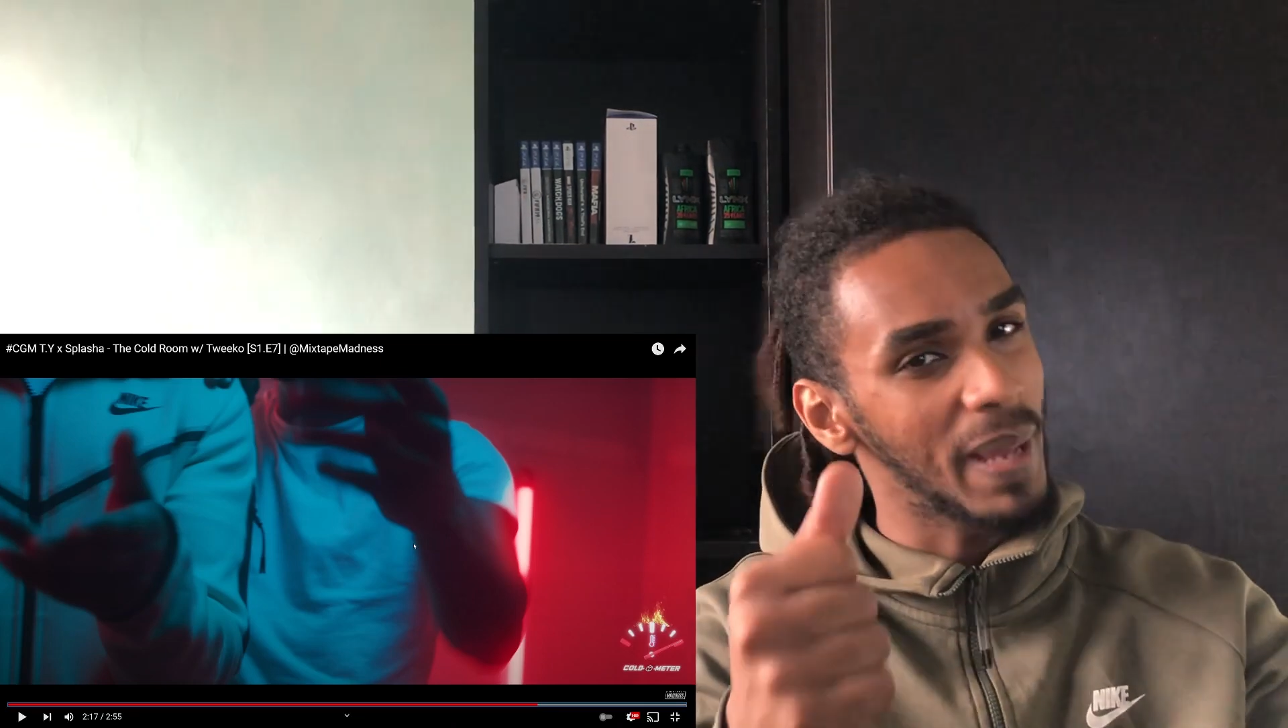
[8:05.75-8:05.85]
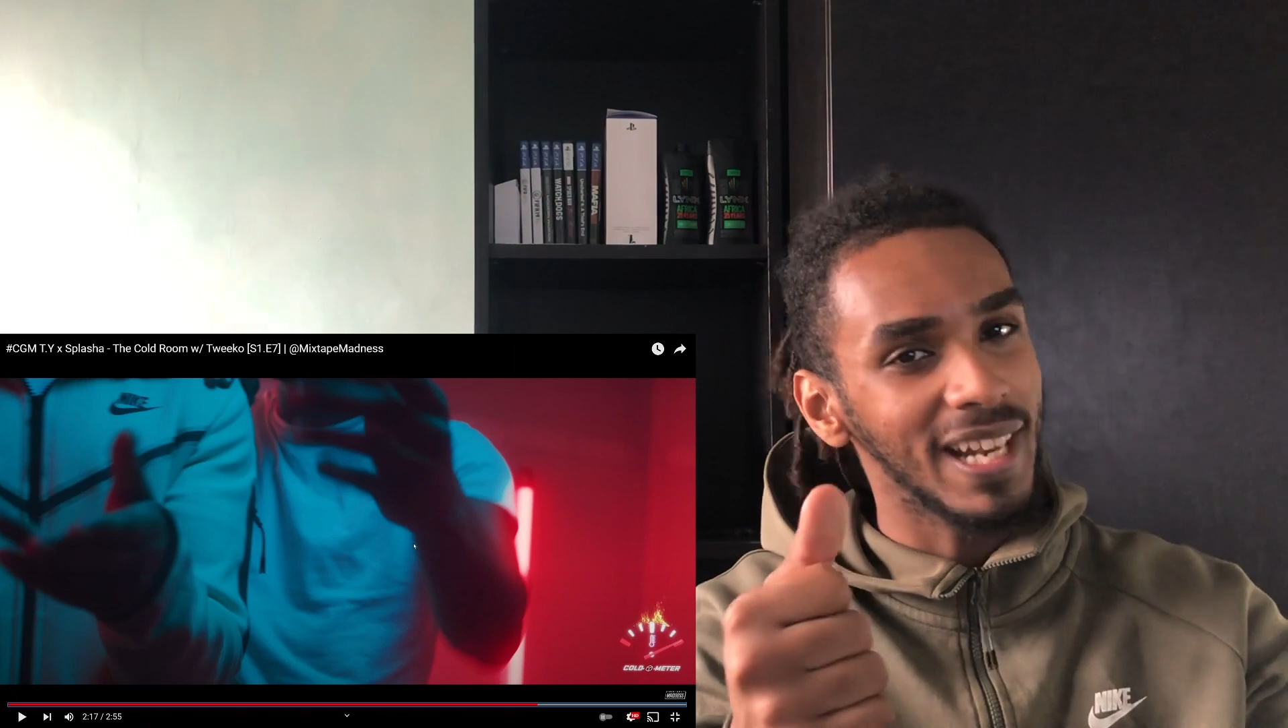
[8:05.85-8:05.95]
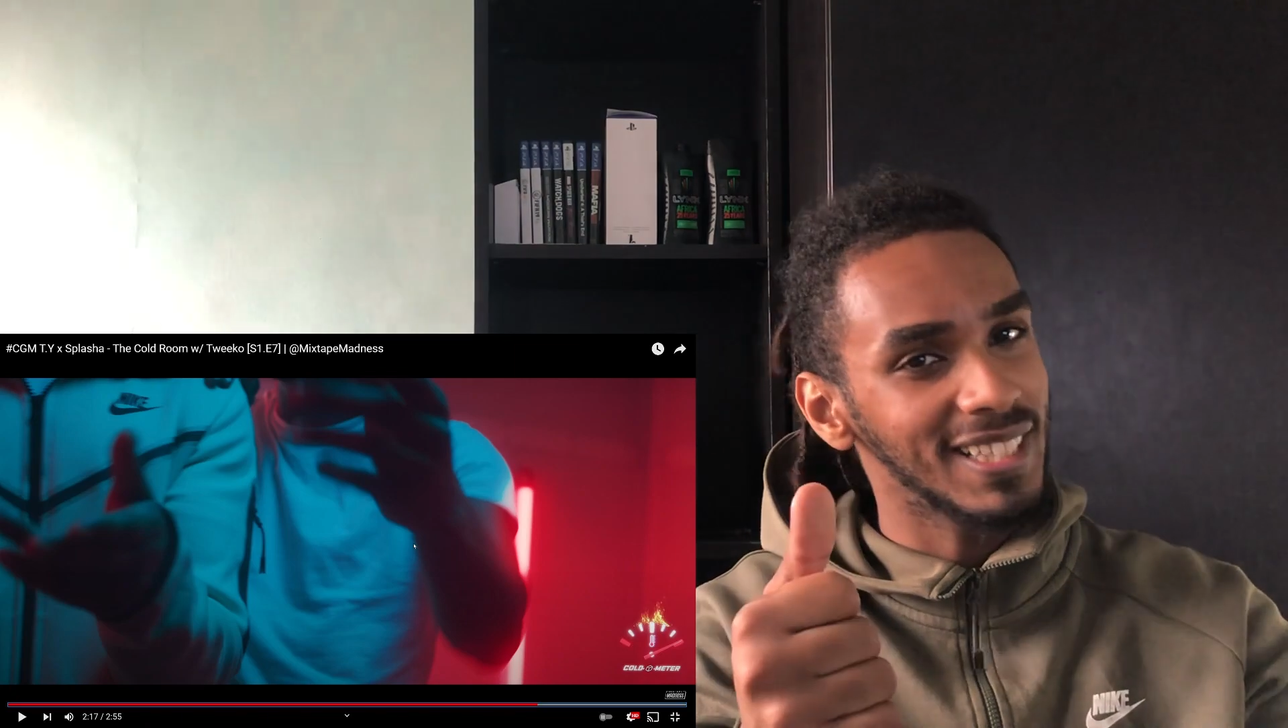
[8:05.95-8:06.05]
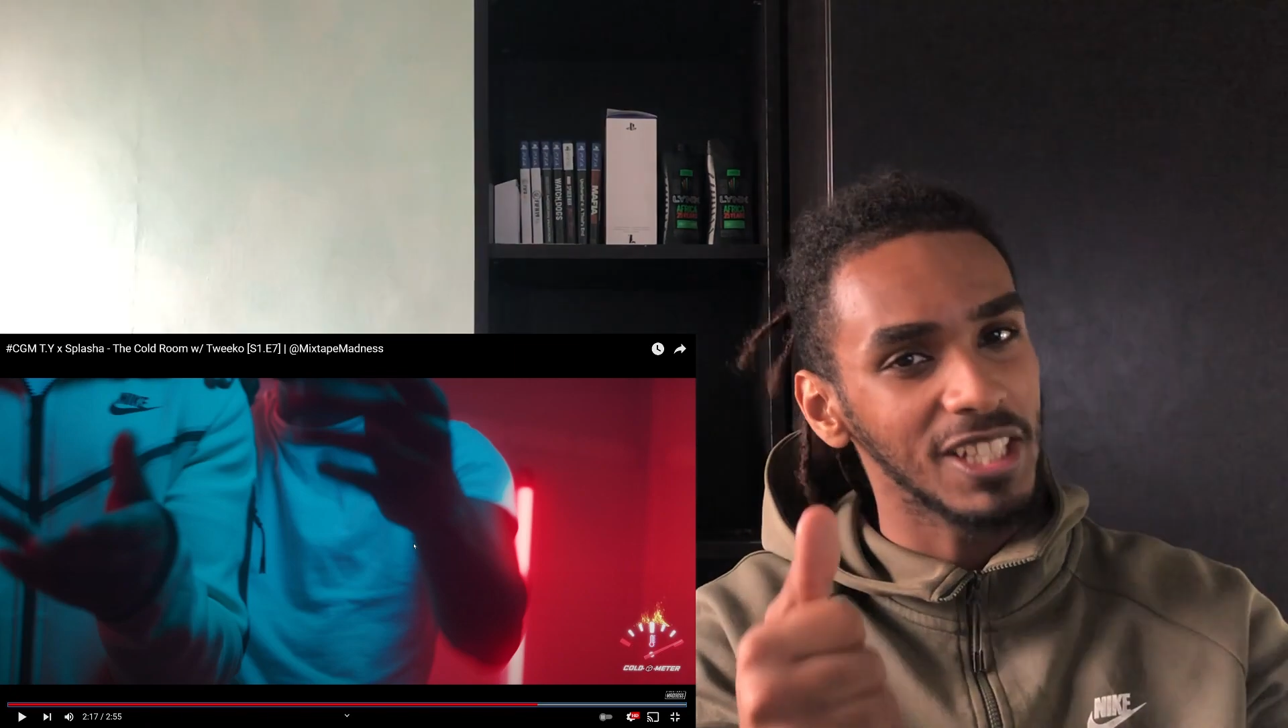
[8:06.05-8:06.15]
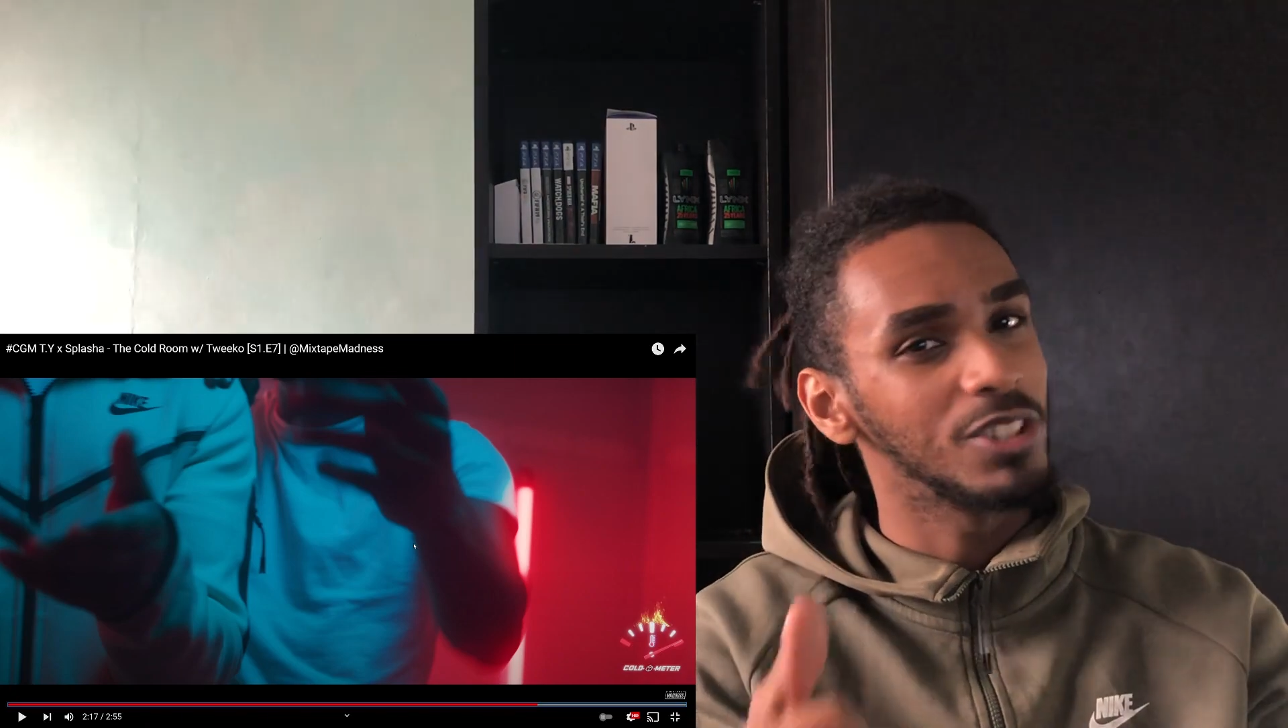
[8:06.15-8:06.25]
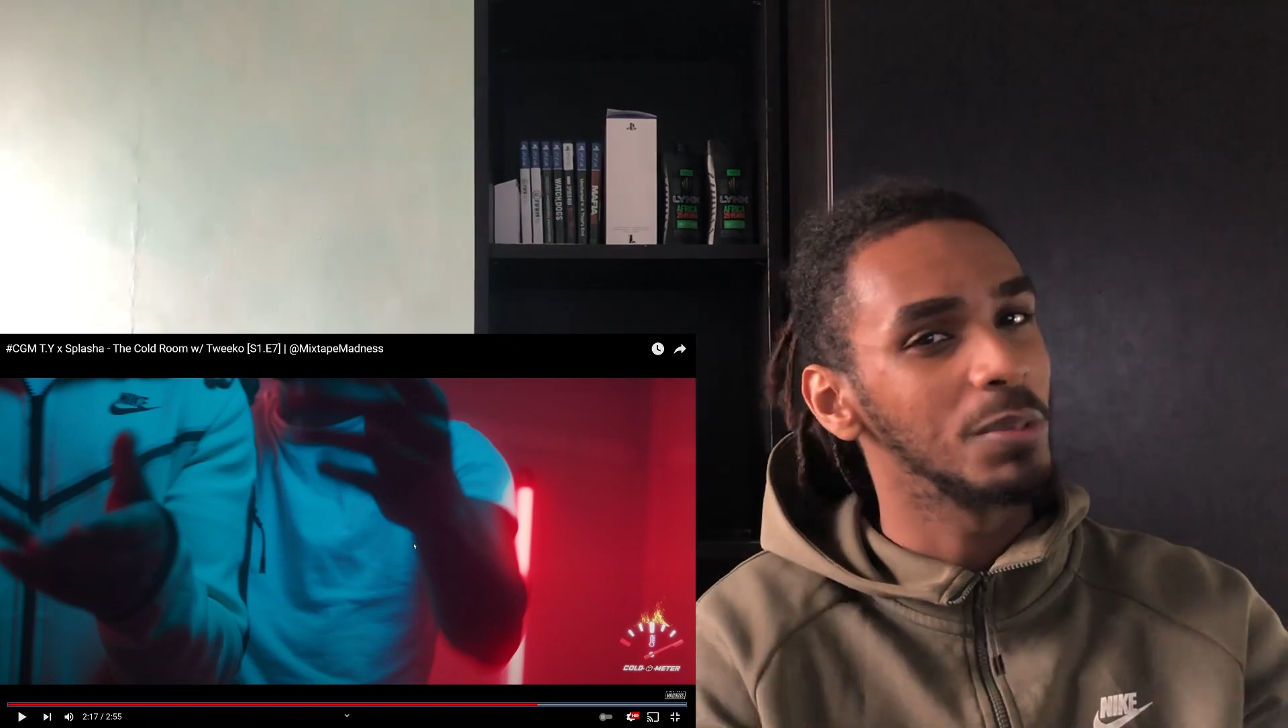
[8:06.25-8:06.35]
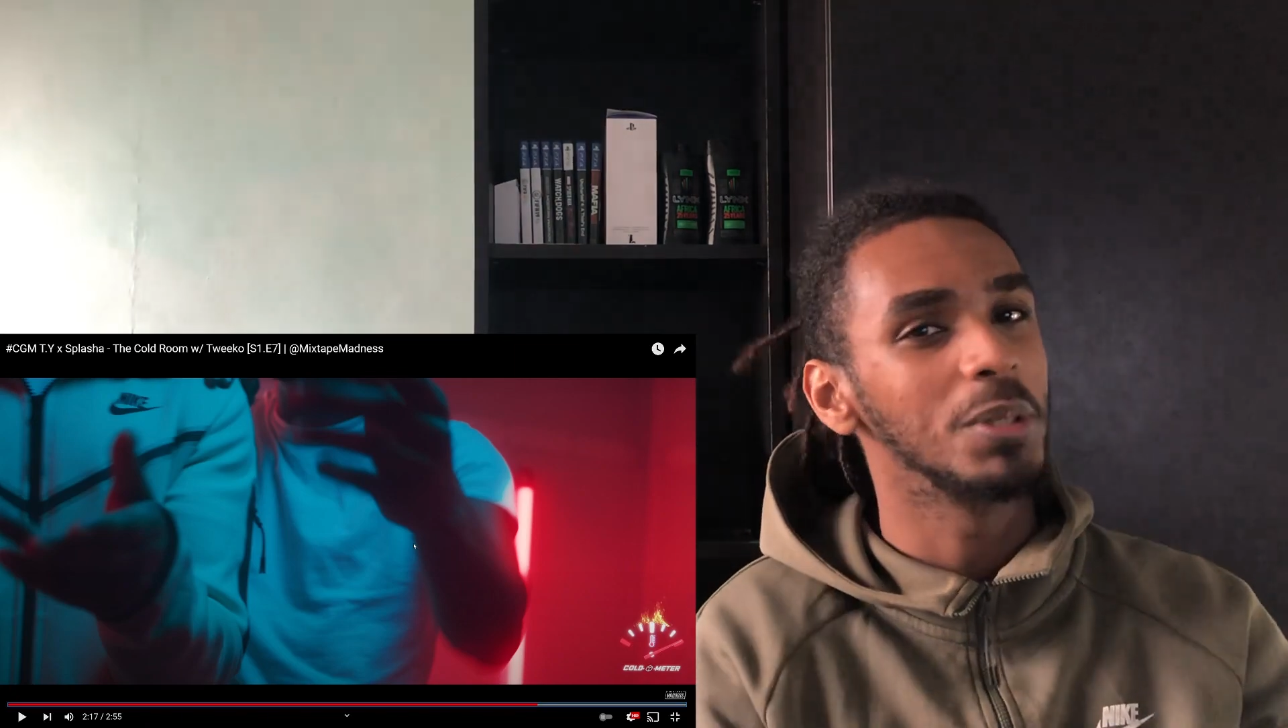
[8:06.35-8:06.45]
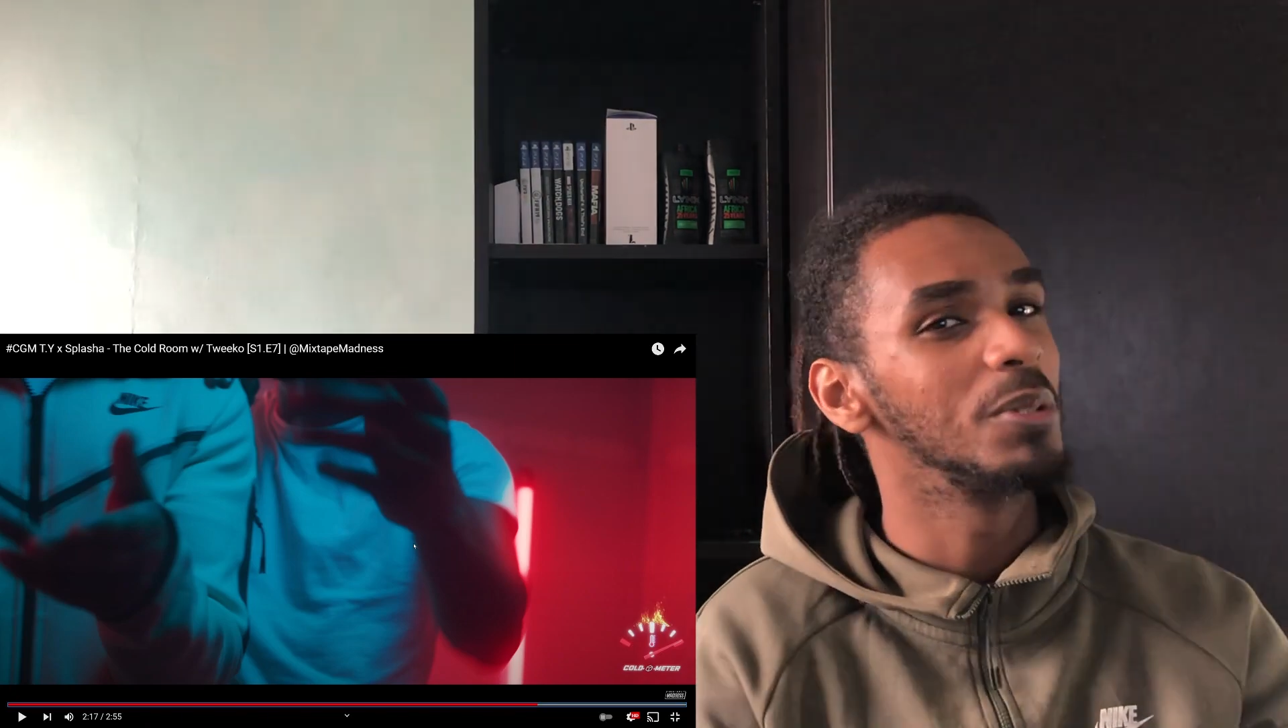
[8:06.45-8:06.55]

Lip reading: paying attention when